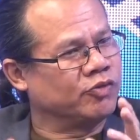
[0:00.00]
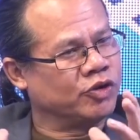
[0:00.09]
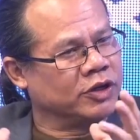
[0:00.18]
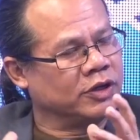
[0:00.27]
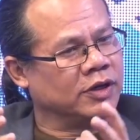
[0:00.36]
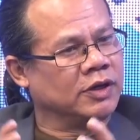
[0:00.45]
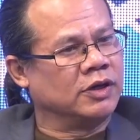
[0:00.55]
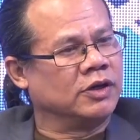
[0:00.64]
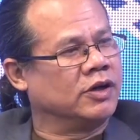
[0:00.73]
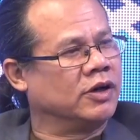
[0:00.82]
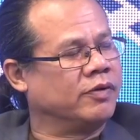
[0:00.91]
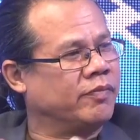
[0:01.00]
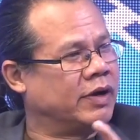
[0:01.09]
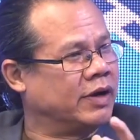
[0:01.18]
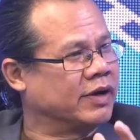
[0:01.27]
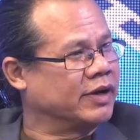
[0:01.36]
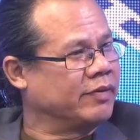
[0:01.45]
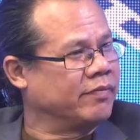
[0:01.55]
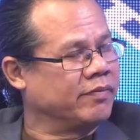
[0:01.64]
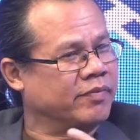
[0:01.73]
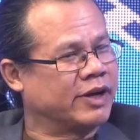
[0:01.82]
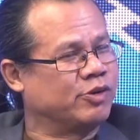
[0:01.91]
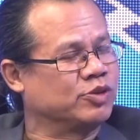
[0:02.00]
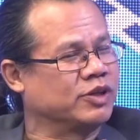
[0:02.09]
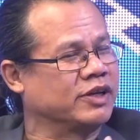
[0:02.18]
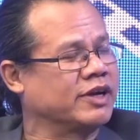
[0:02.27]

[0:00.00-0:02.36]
Koigi Kanosi.